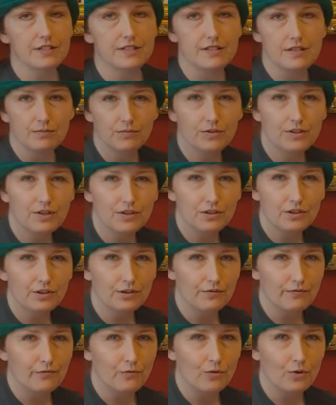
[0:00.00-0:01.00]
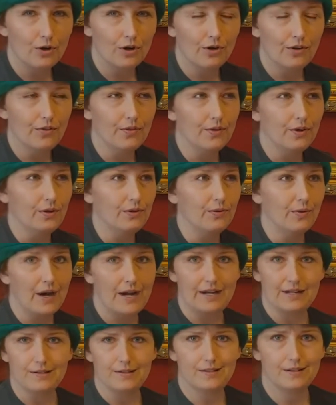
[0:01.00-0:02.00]
this, I'm going to look for the
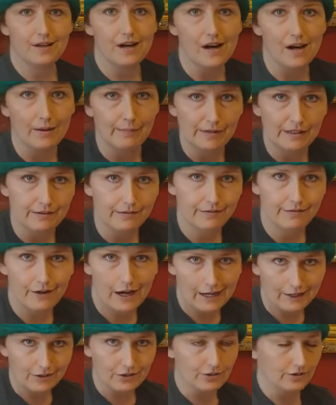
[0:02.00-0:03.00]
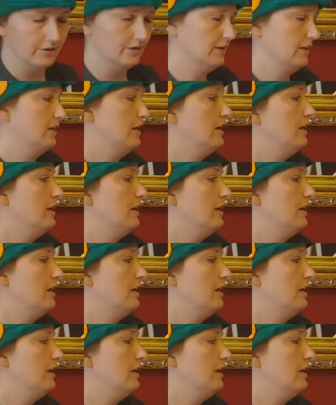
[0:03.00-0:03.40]
greatest common factor.